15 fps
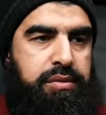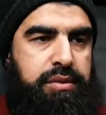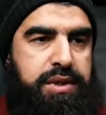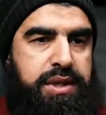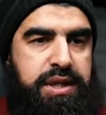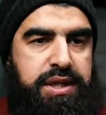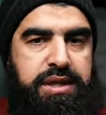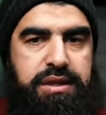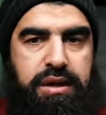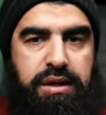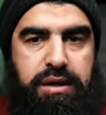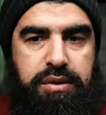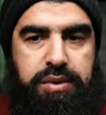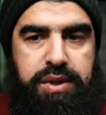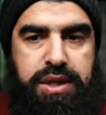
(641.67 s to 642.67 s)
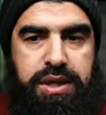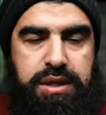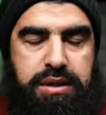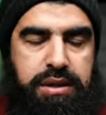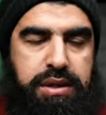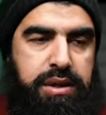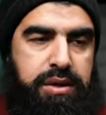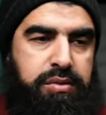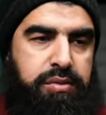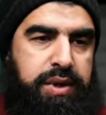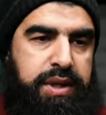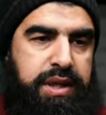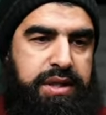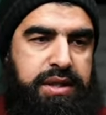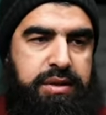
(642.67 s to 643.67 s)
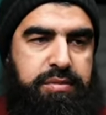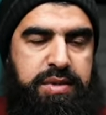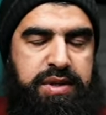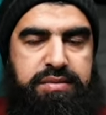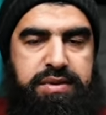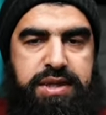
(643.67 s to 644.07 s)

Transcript: We see this in Taraweeh, where there's going to be